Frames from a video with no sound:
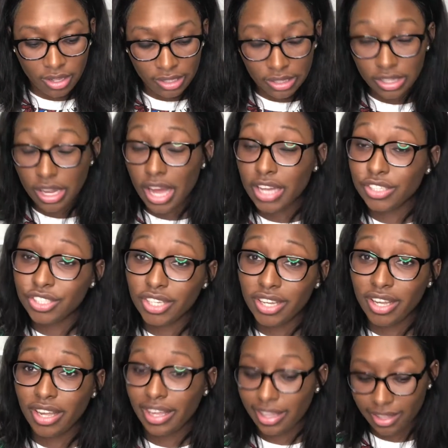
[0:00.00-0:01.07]

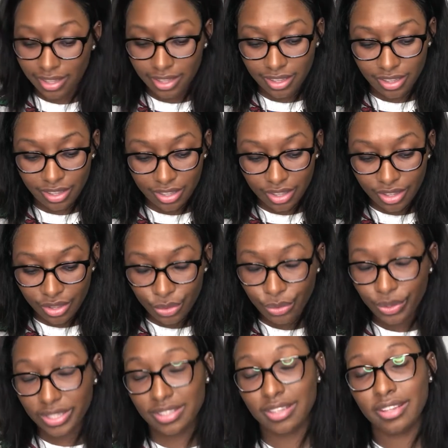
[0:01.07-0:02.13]
Logic,
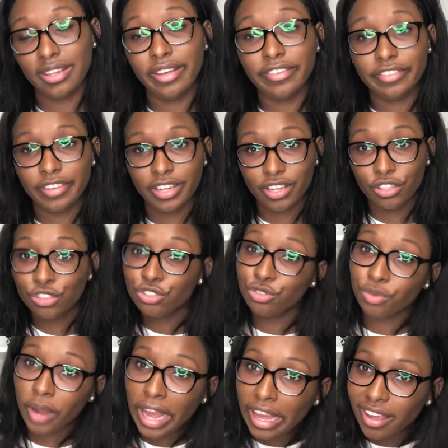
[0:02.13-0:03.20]
Wiz Khalifa,
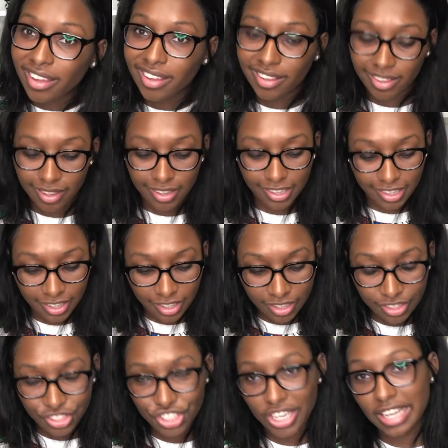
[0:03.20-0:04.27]
Drake,
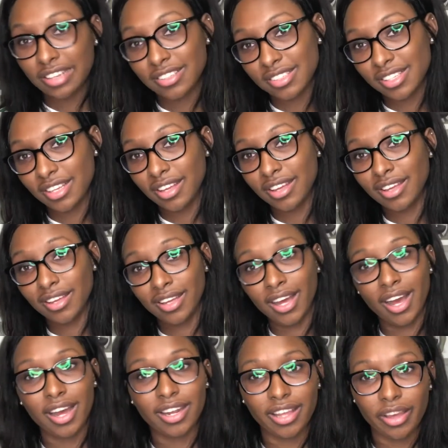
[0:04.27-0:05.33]
Jay-Z,
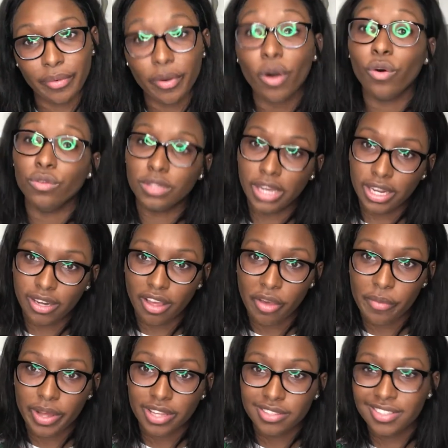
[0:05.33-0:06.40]
Kanye, old Kanye
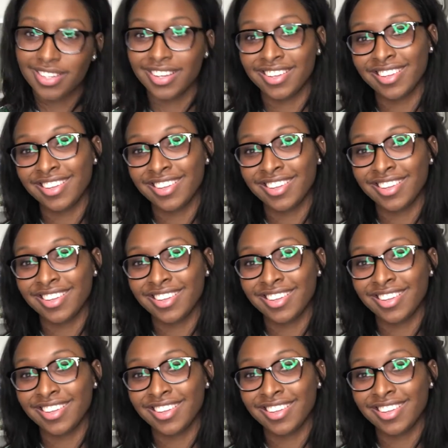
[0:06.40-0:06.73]
West,